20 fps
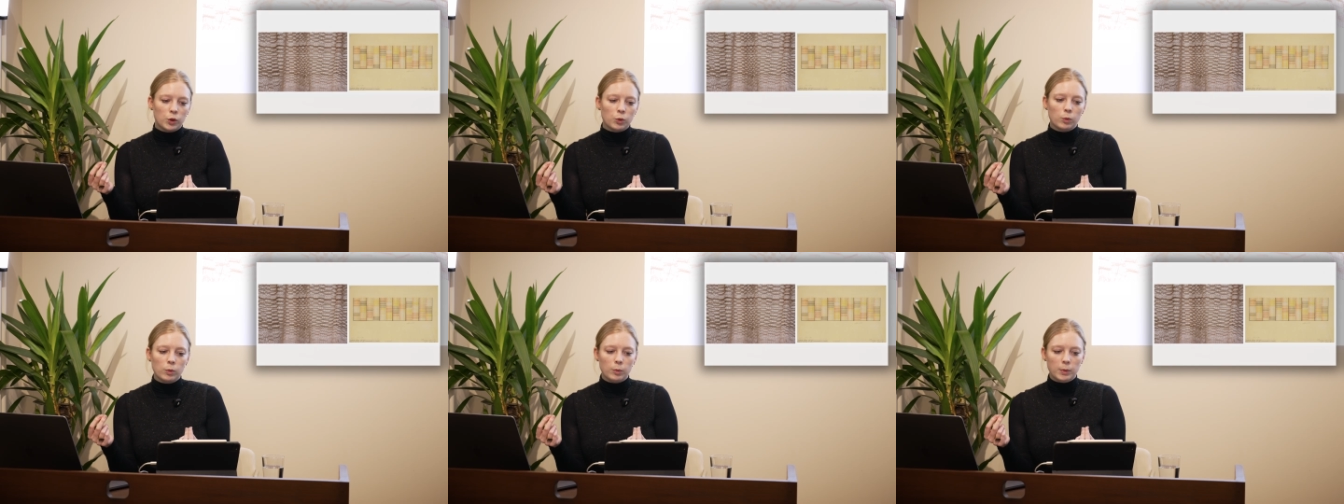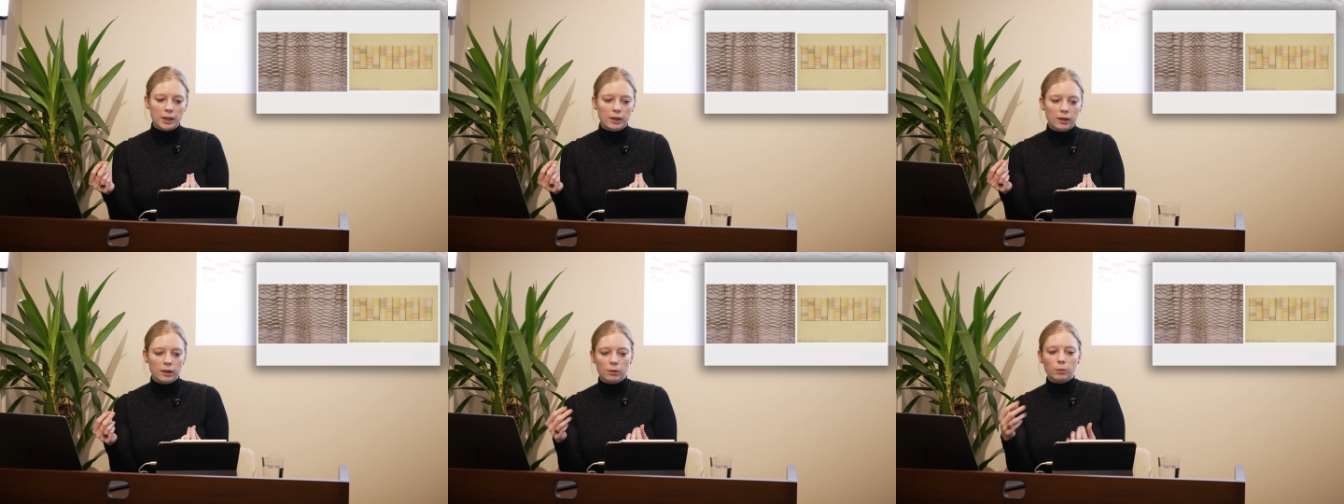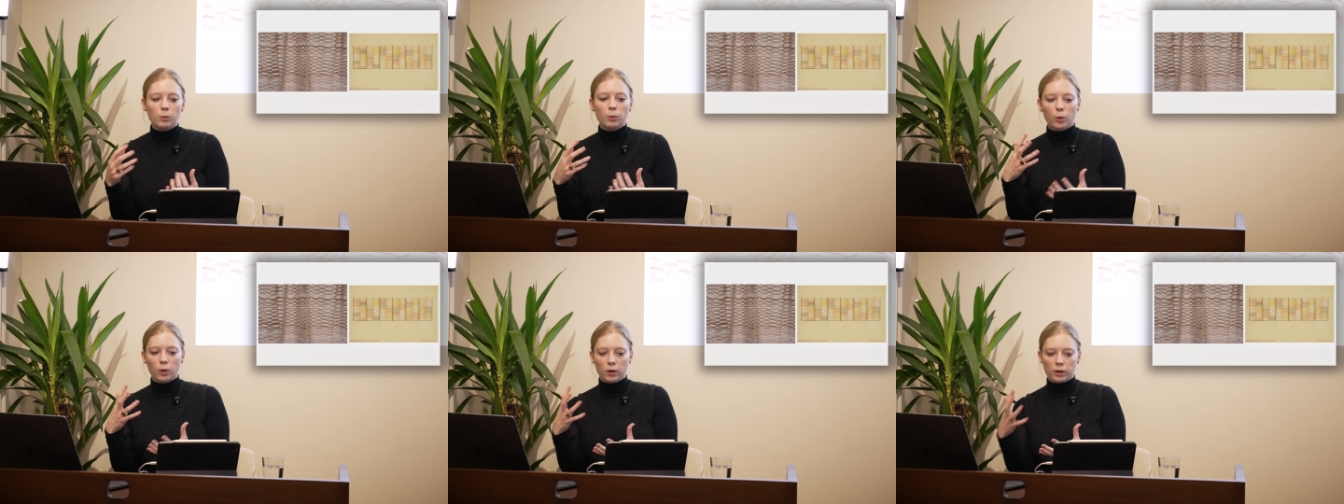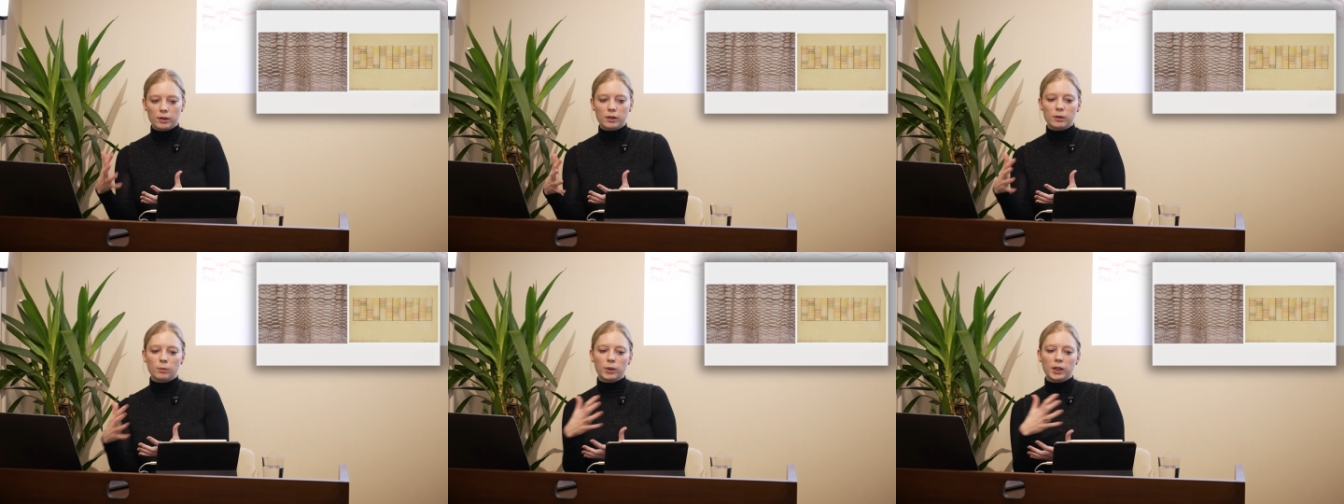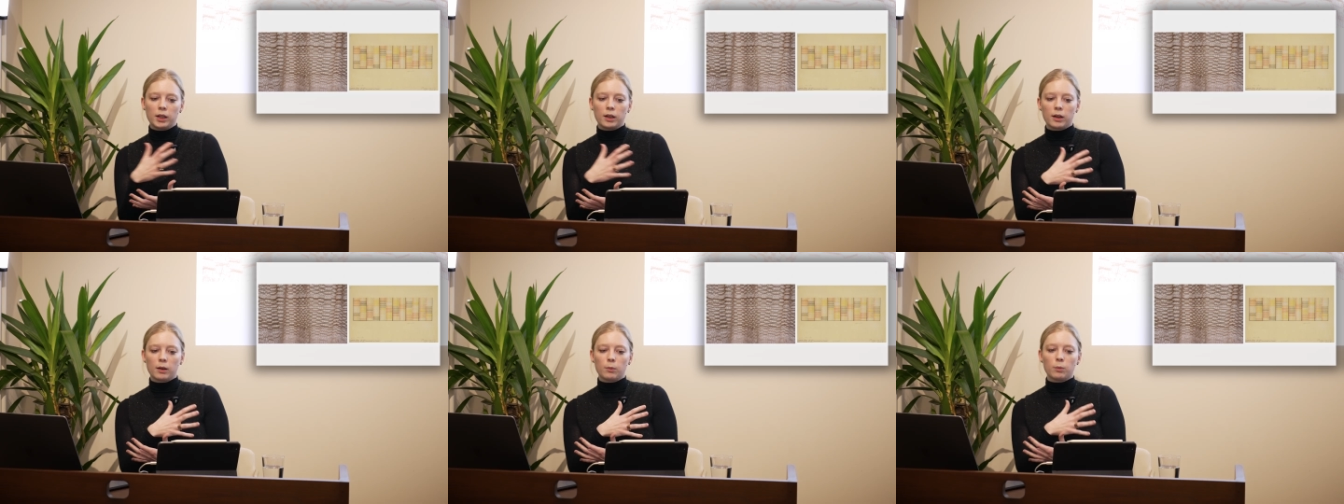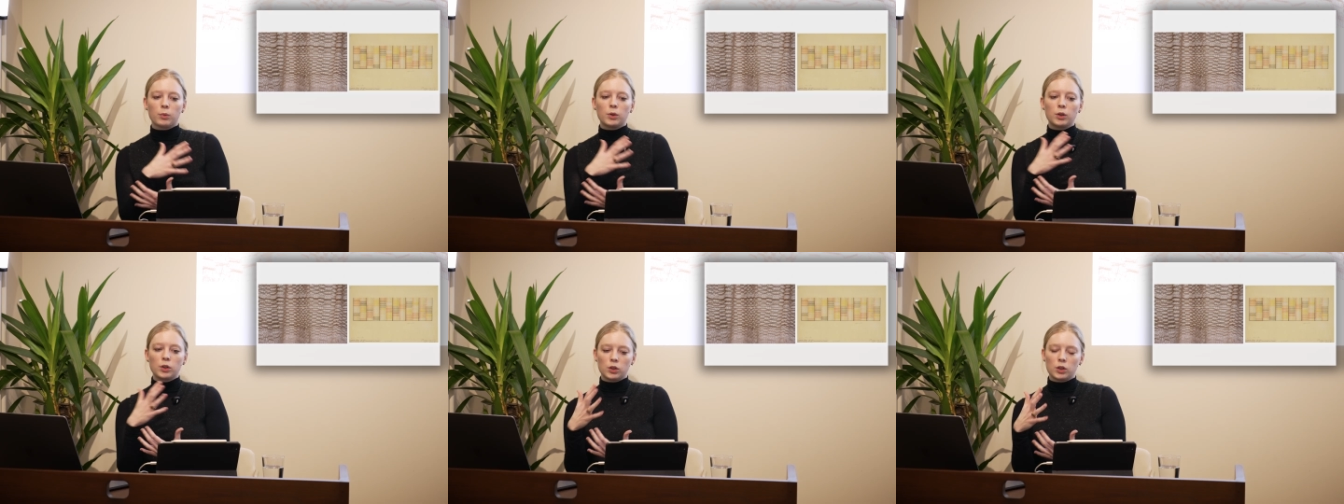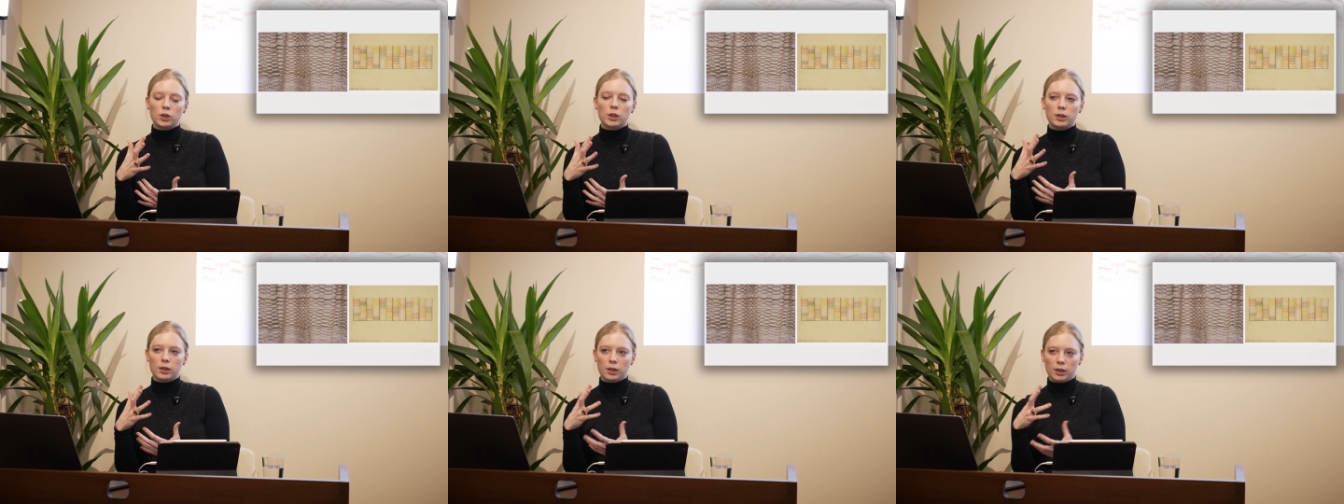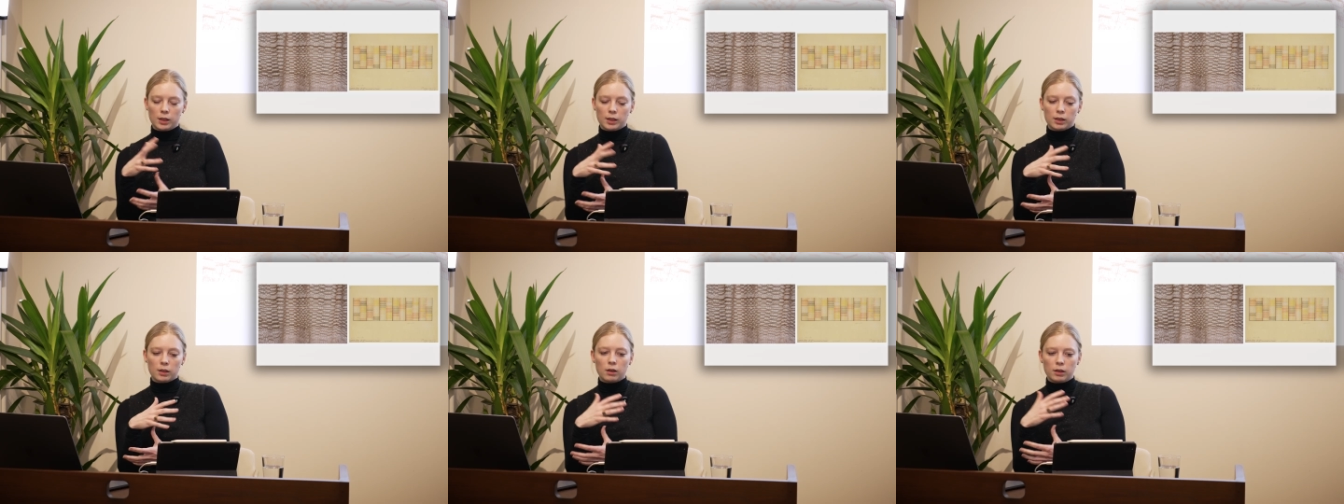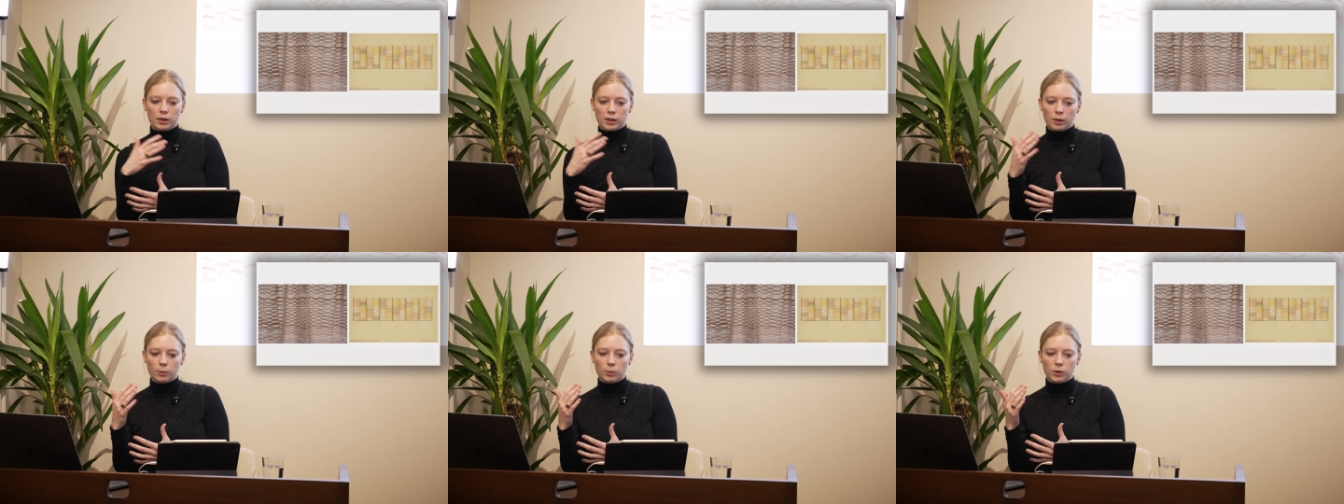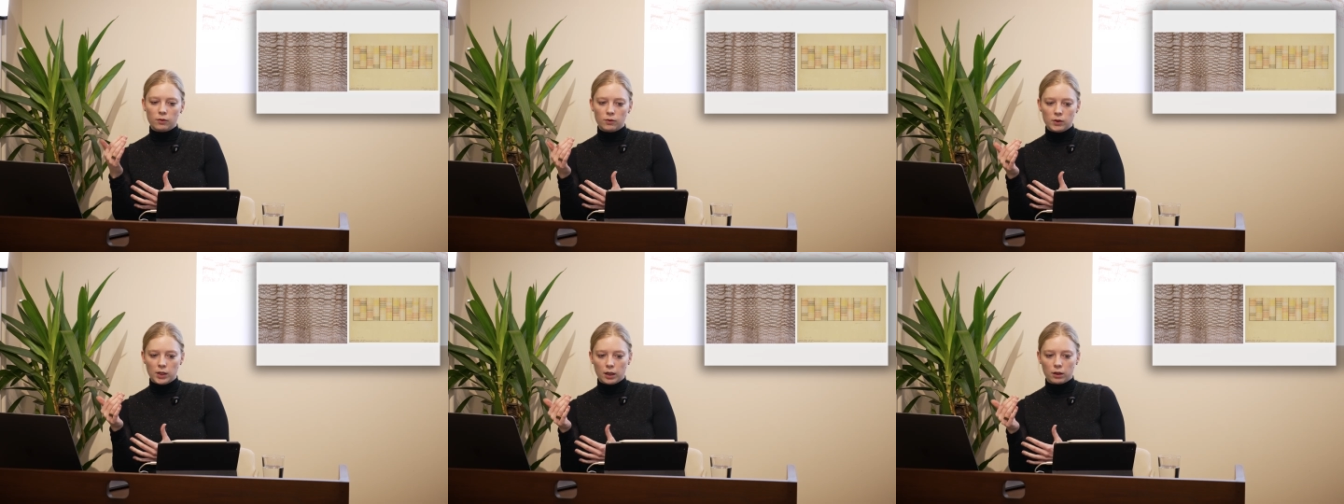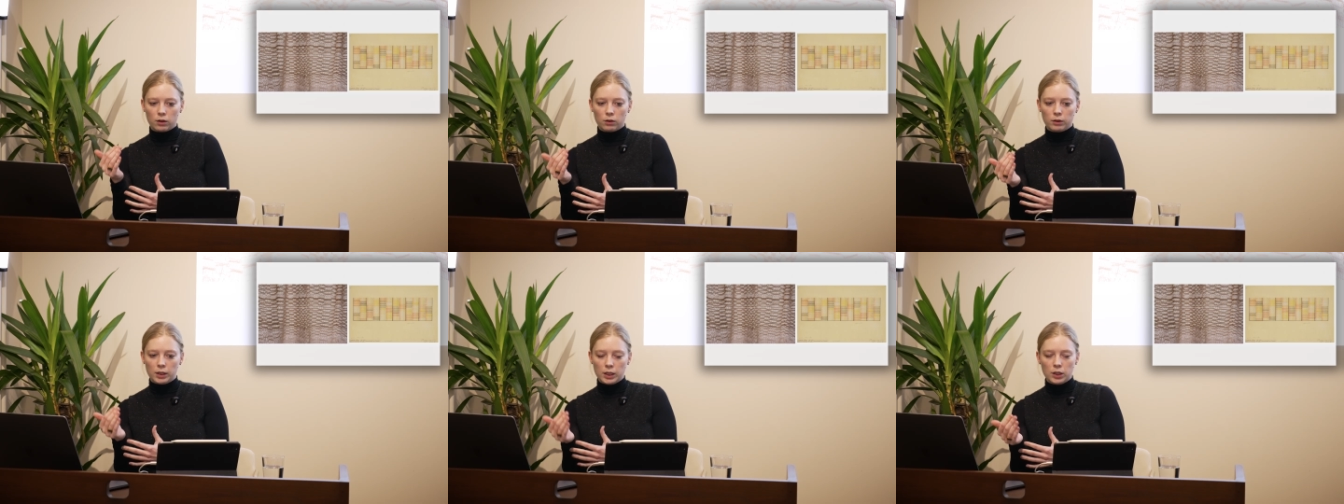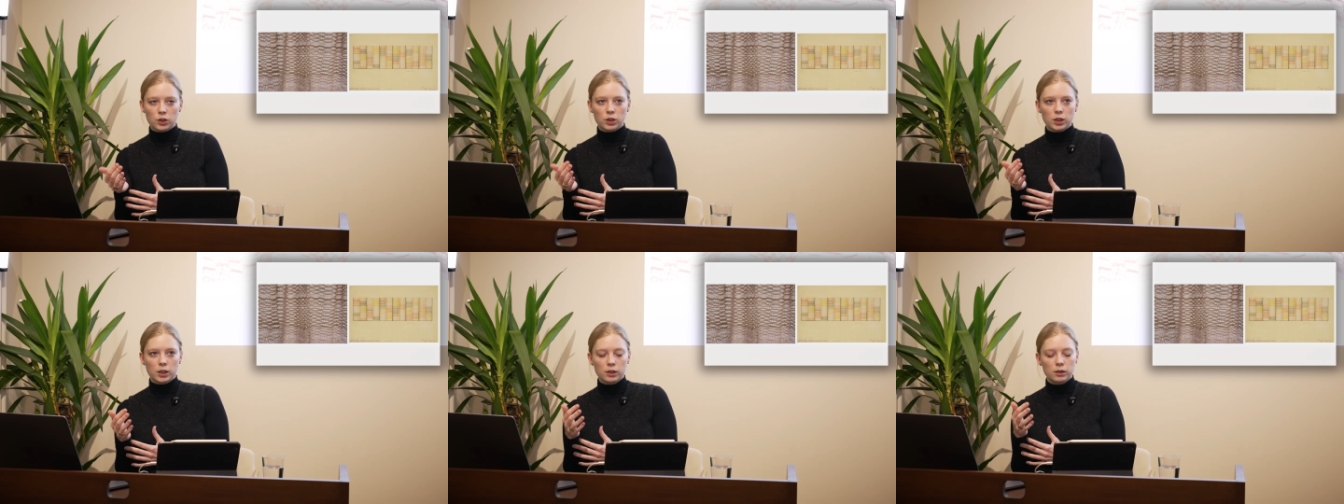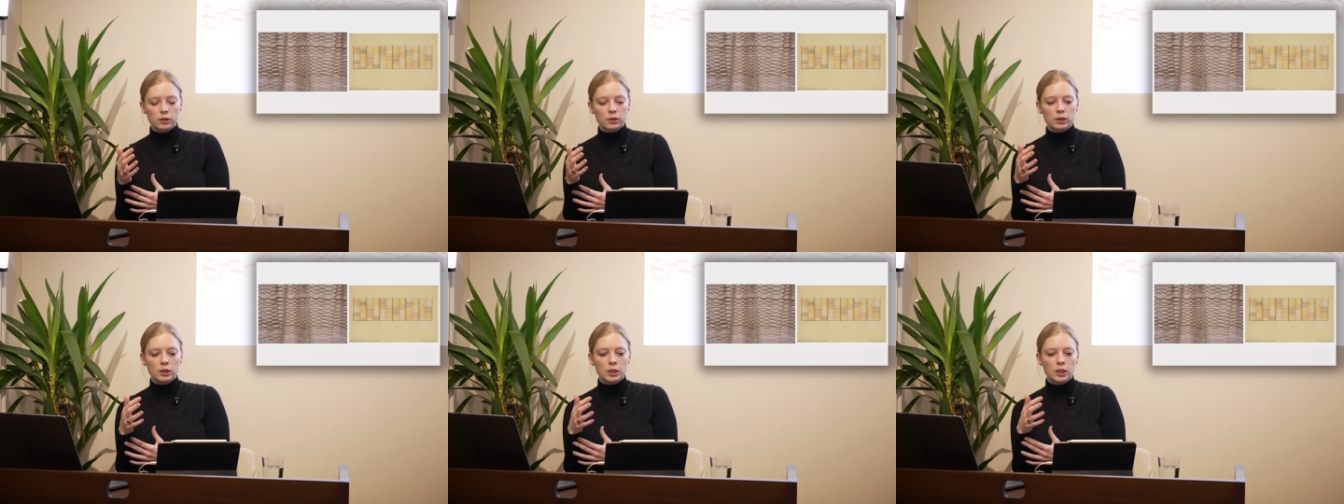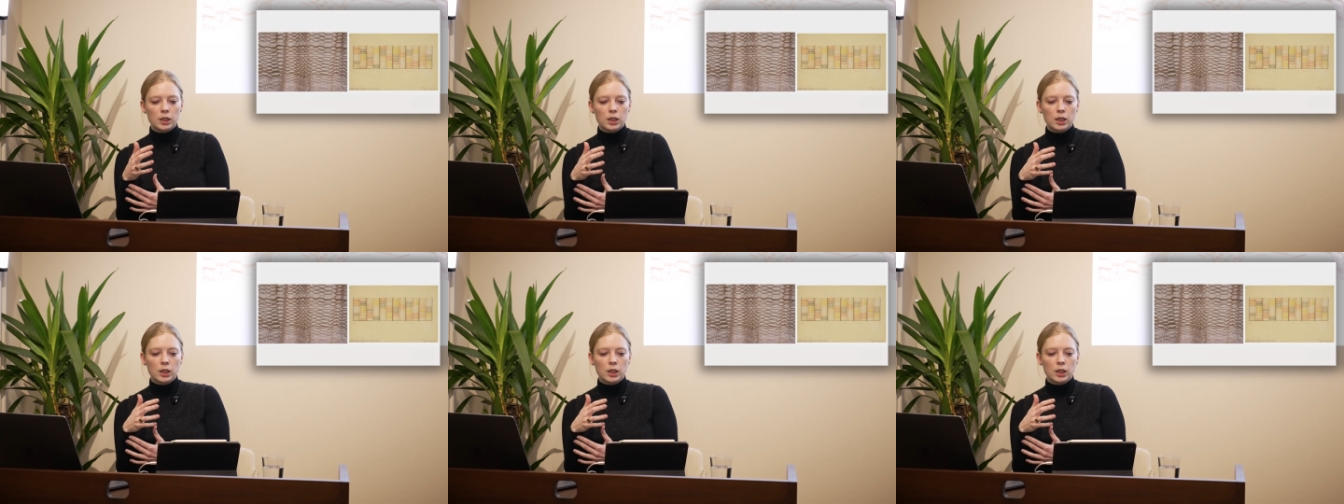would be important, but it got pushed into this concept of decoration.